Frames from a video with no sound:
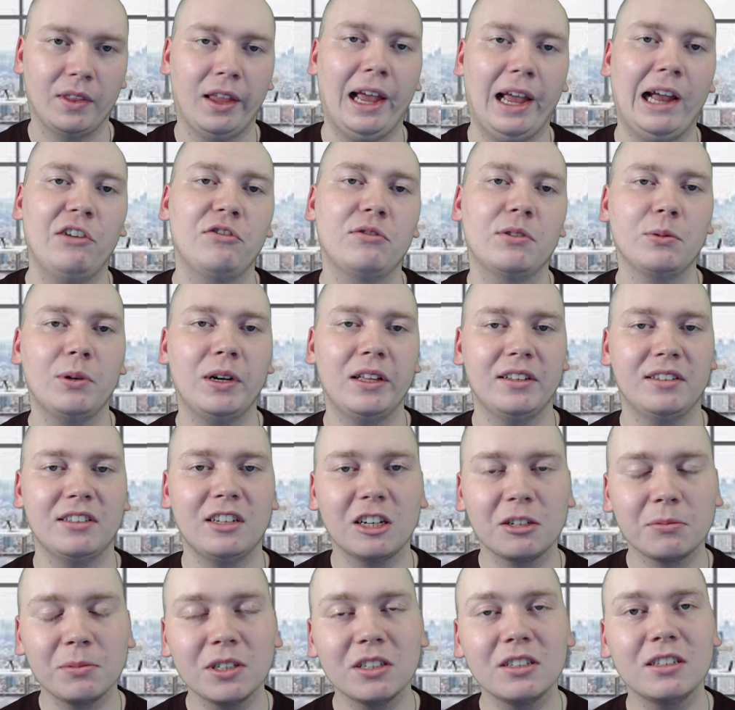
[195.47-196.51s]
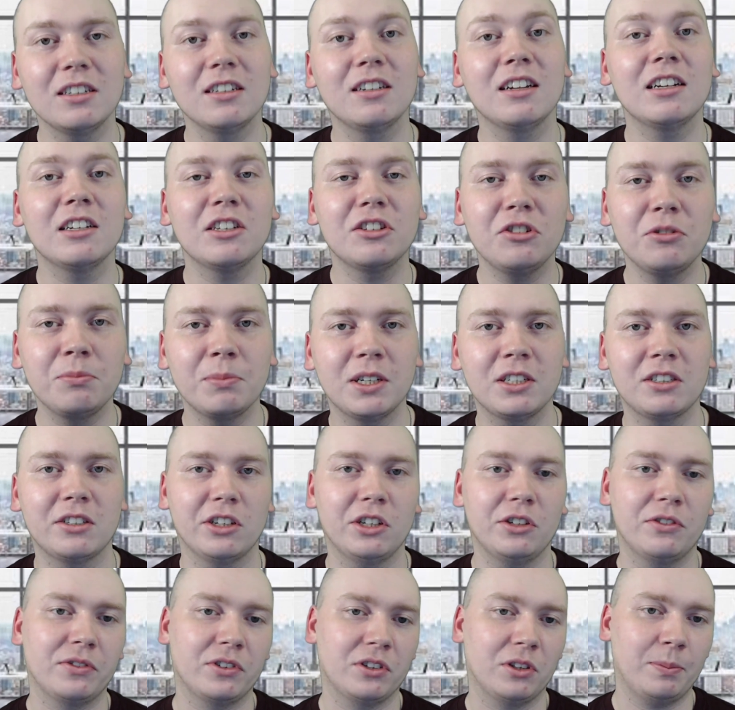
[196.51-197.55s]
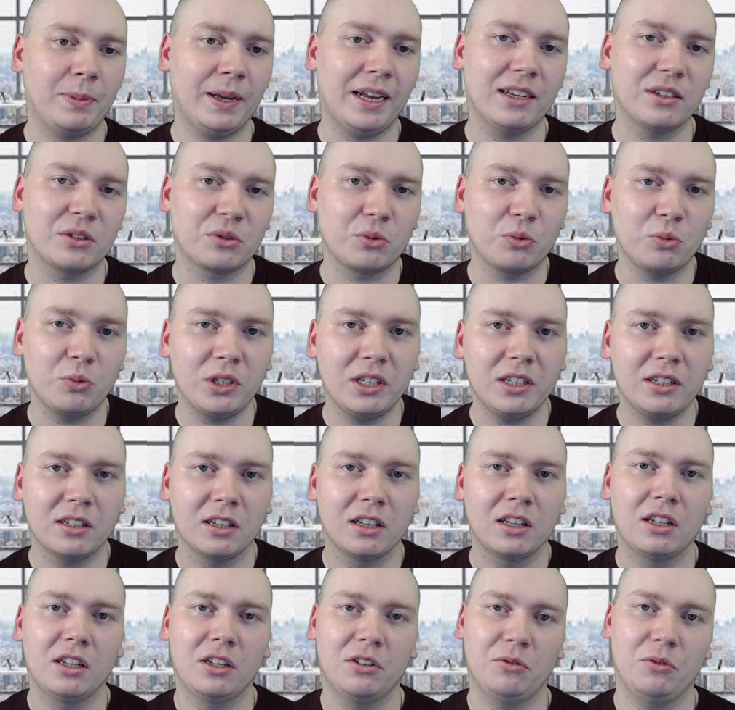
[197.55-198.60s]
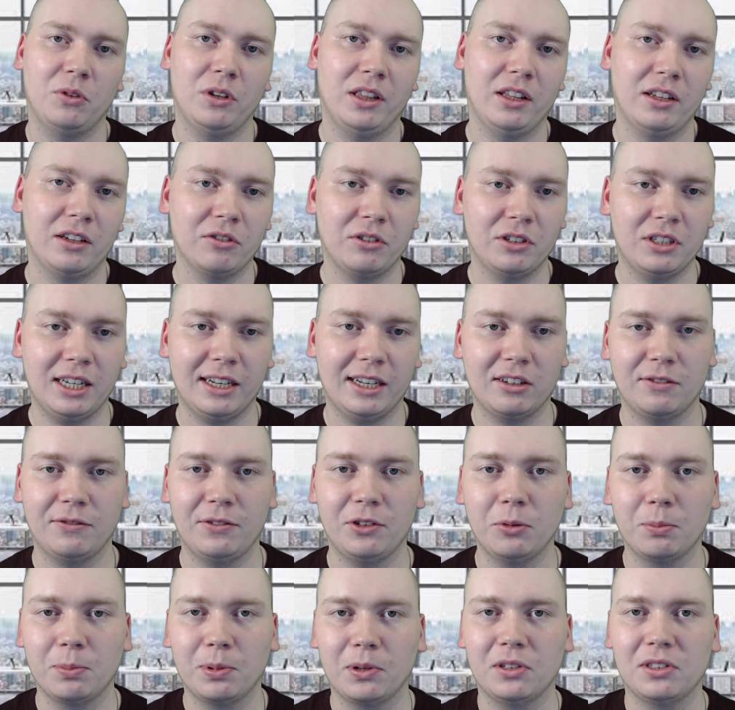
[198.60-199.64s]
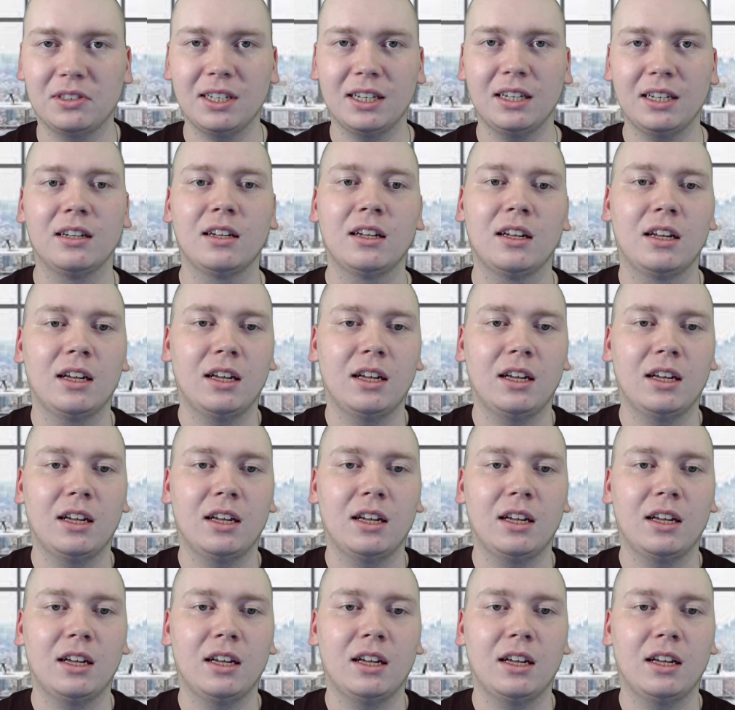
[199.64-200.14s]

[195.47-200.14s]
However, while the stock market did not do much over the past week, with it going down a few percent,